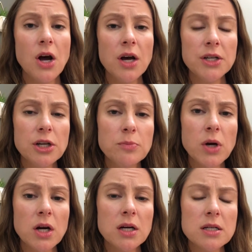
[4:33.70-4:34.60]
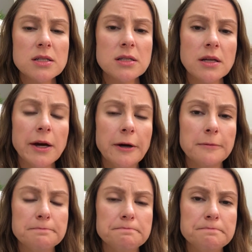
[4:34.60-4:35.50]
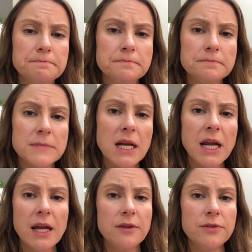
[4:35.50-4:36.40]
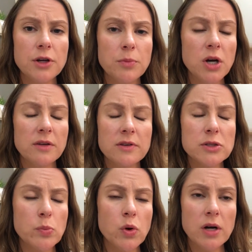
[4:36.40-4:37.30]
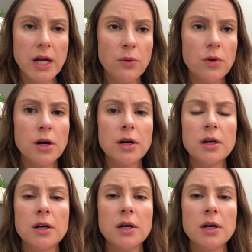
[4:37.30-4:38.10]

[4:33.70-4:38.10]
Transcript: on your part. And again, if you're part of the support network